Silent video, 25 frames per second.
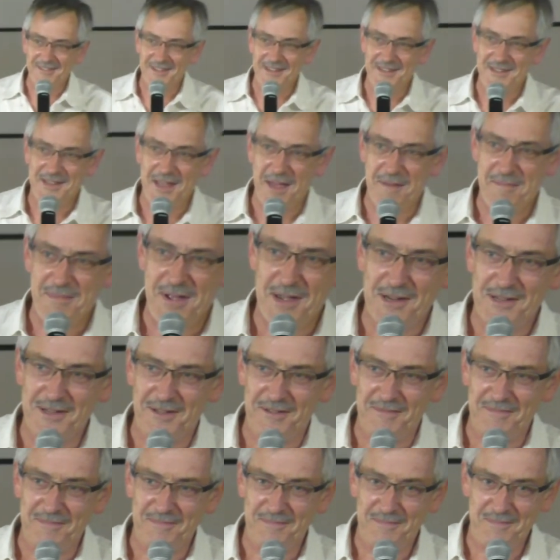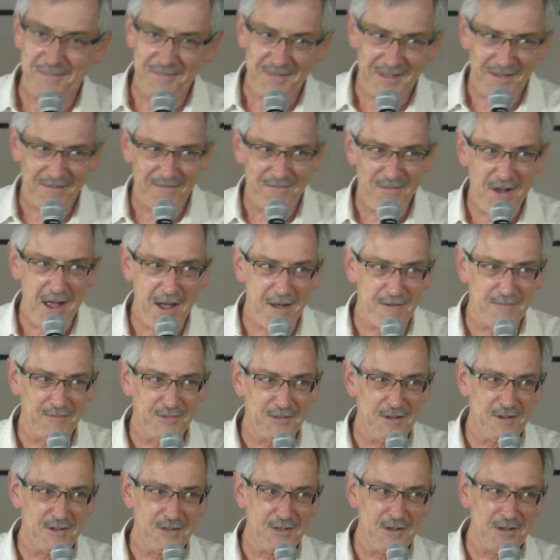Is that better? Wow,
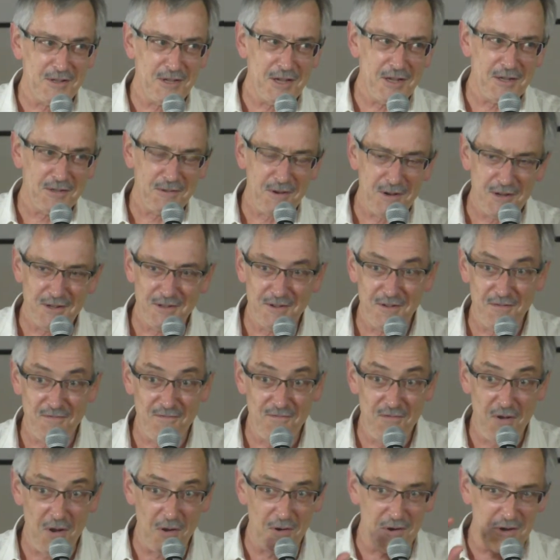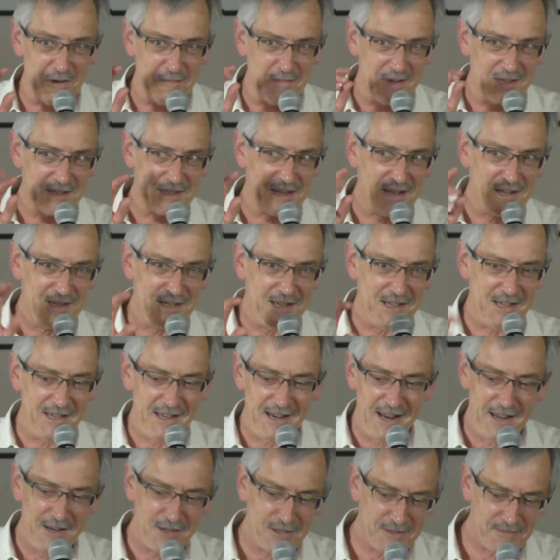so it's not just a question of volume, it's
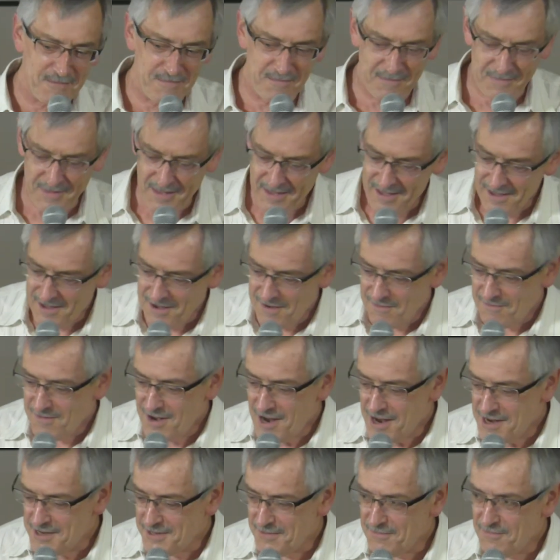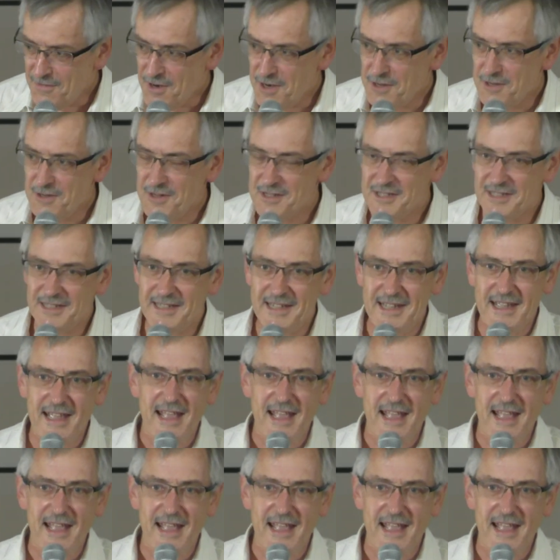articulation. Right, very good.